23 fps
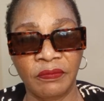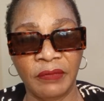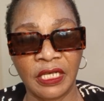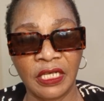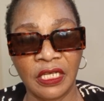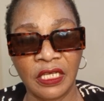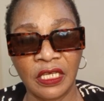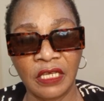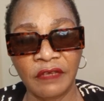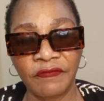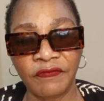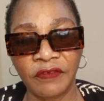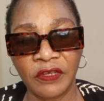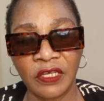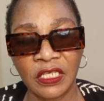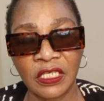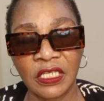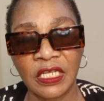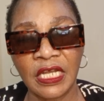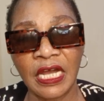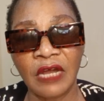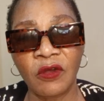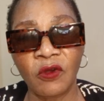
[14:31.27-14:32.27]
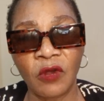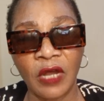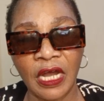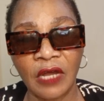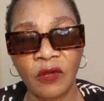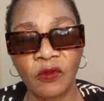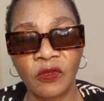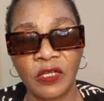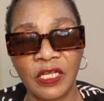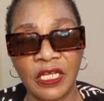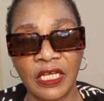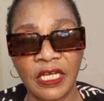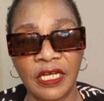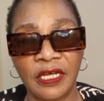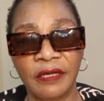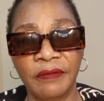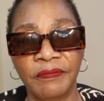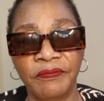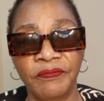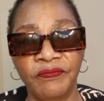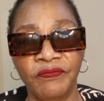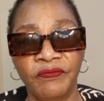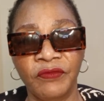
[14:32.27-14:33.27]
But if he's now out
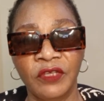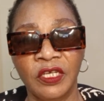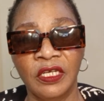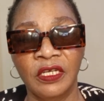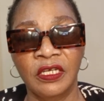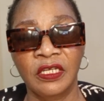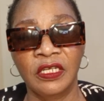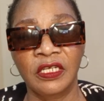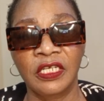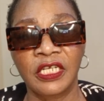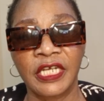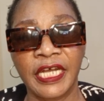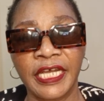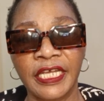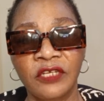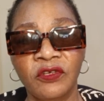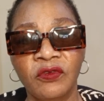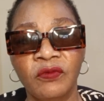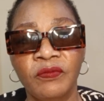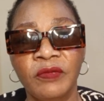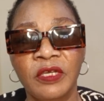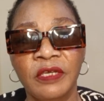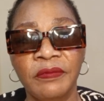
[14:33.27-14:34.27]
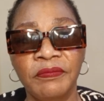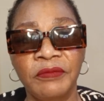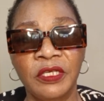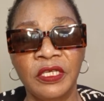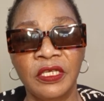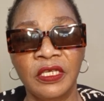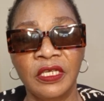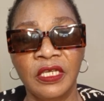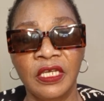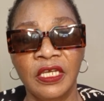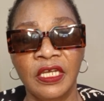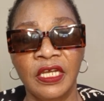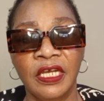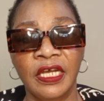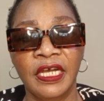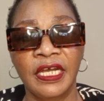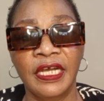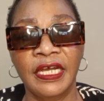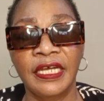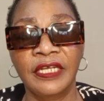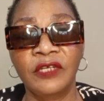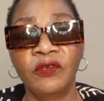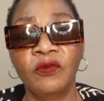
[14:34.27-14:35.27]
there trying to maybe
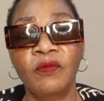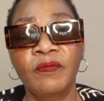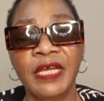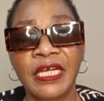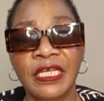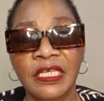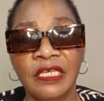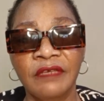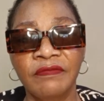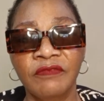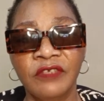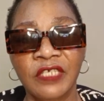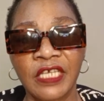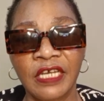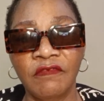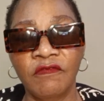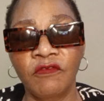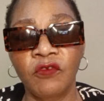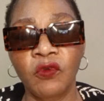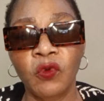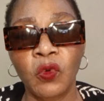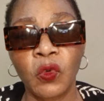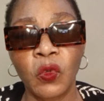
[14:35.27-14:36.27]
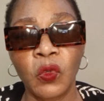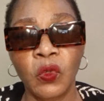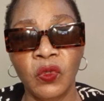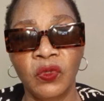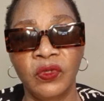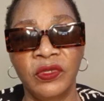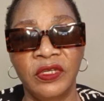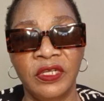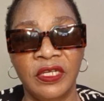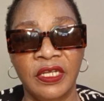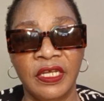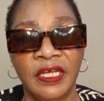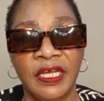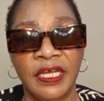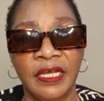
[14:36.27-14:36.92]
to make himself look good,